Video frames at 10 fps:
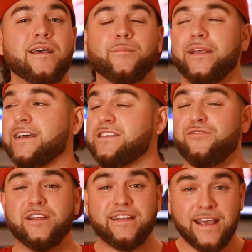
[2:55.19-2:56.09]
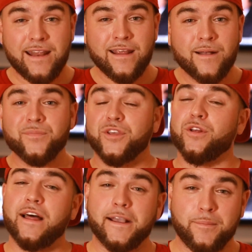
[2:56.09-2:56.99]
Because if you did,
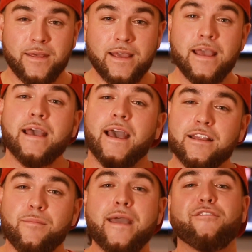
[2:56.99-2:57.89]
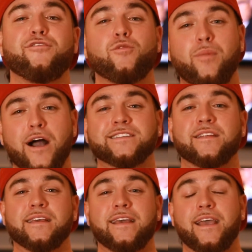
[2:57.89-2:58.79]
you're like me and you made a few bucks
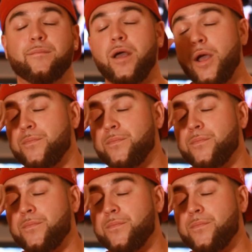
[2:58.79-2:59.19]
on the game.